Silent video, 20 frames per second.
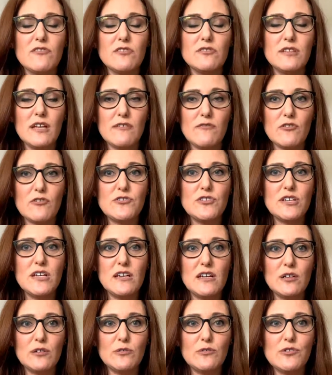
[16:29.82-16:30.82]
diversity and
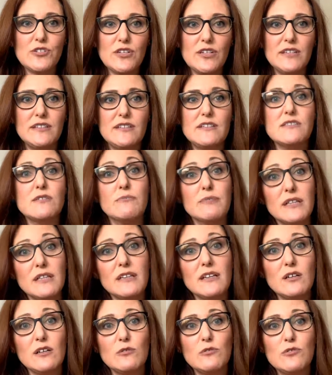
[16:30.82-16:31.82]
inclusion,
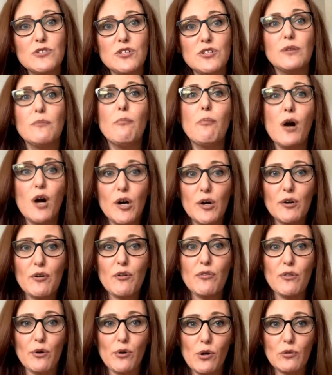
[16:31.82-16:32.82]
disability inclusion, part
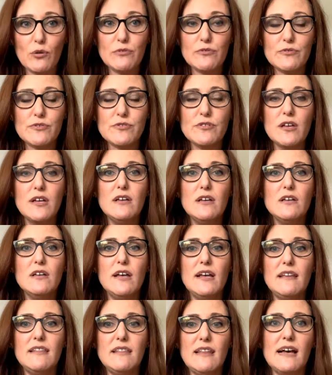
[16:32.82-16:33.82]
of the goals.
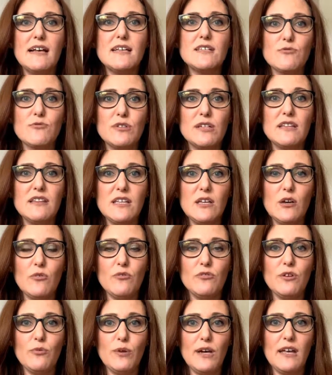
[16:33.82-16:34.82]
And that's really the
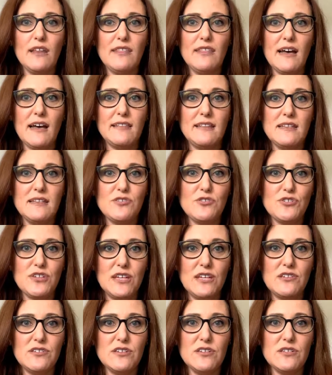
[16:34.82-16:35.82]
only way that these
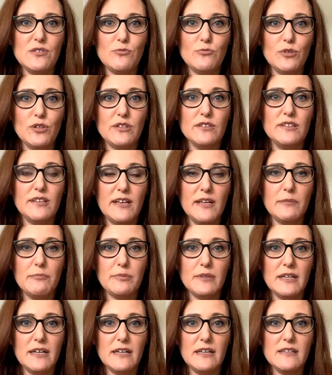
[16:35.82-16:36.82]
changes will take
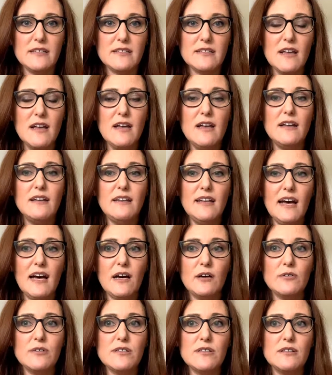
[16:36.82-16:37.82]
place.
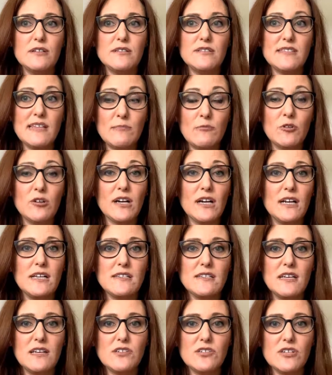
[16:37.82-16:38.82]
Now, some
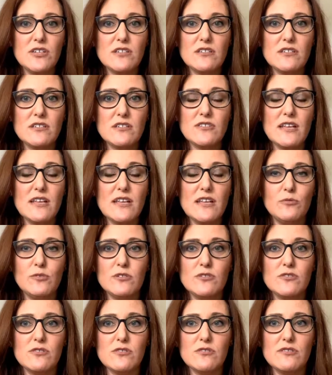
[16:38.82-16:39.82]
organizations, because I don't
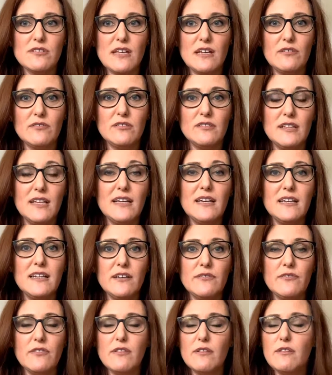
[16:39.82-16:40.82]
want to sound
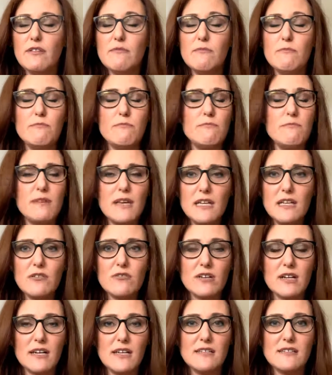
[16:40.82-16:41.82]
negative, many
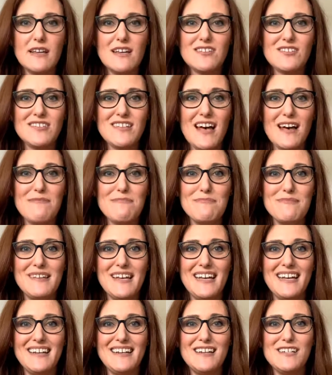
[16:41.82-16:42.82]
organizations have
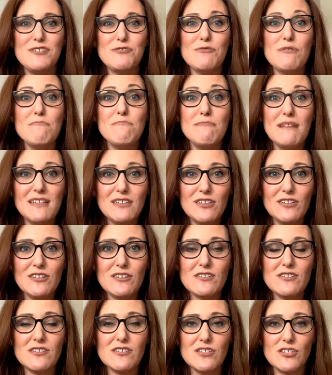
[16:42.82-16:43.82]
made
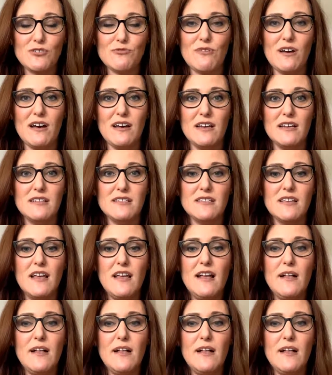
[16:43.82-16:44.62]
tremendous strides.